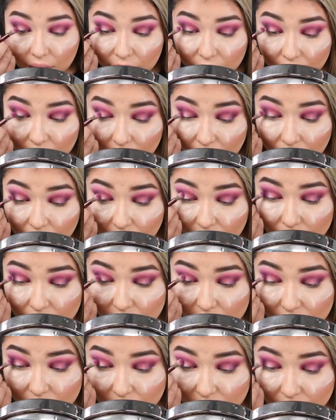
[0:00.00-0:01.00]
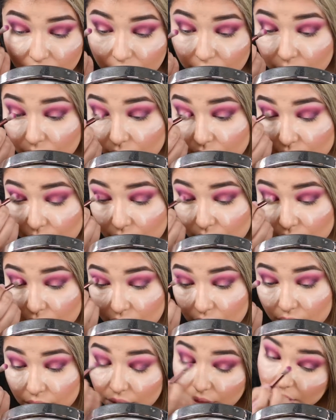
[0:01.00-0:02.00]
Okay, so before we
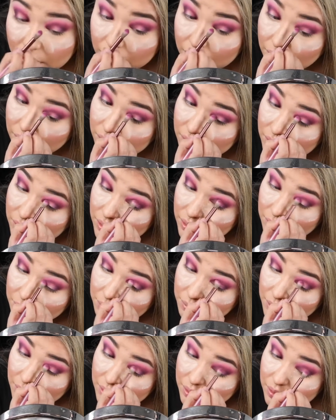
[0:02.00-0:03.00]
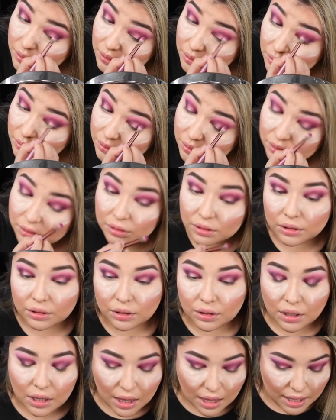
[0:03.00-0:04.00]
start really closing up this inner
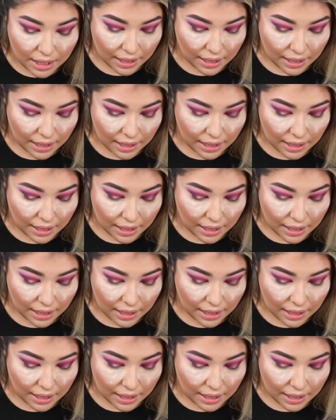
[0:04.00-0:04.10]
circle,